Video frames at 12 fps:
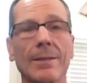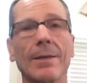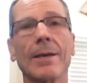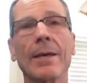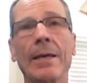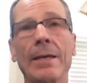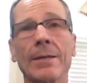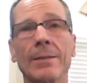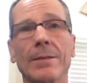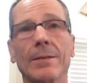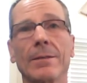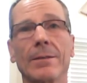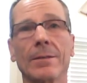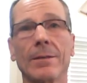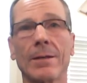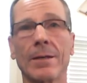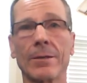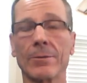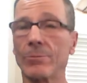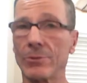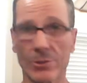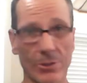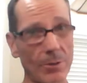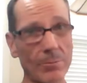and then I will start
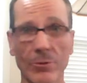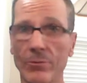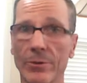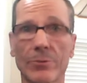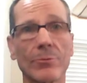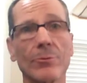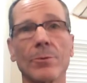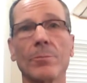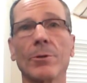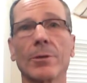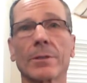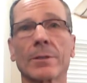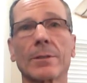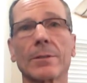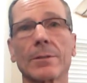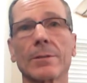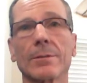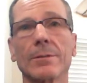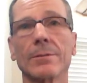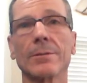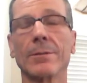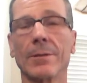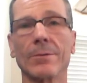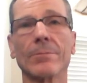moving through the book, you know,
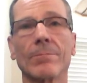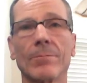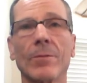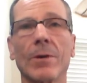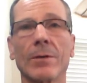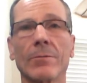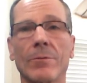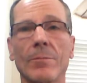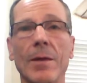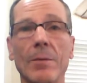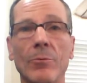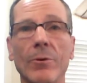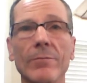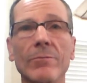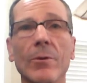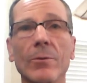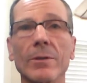from that point forward.